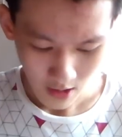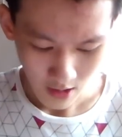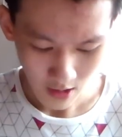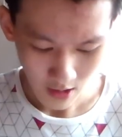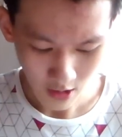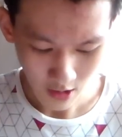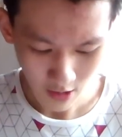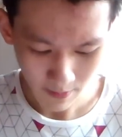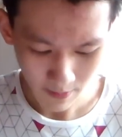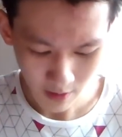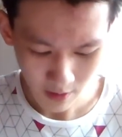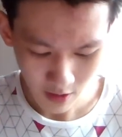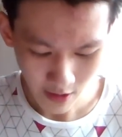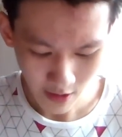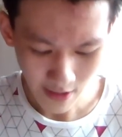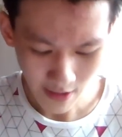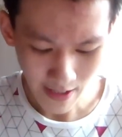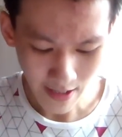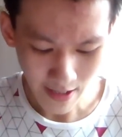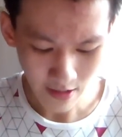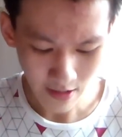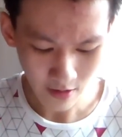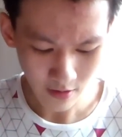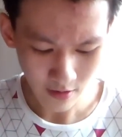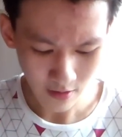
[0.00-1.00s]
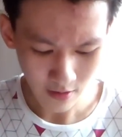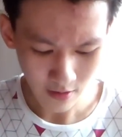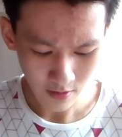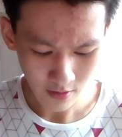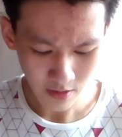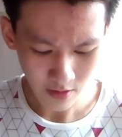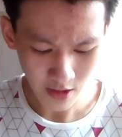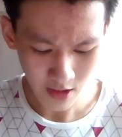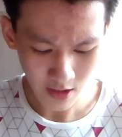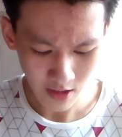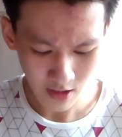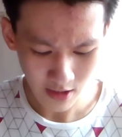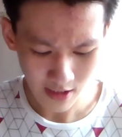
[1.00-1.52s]
bacteria-like
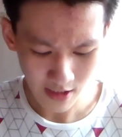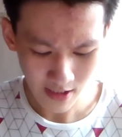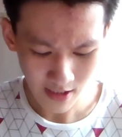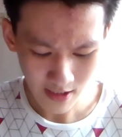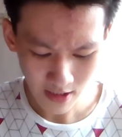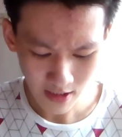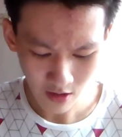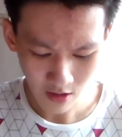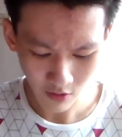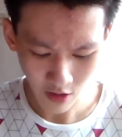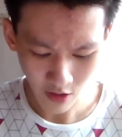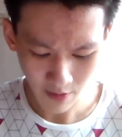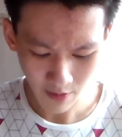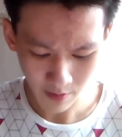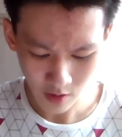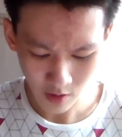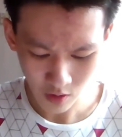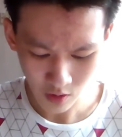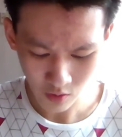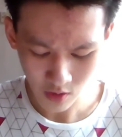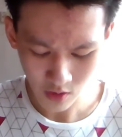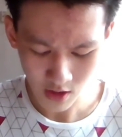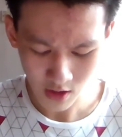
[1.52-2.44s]
the DNA or ribosome to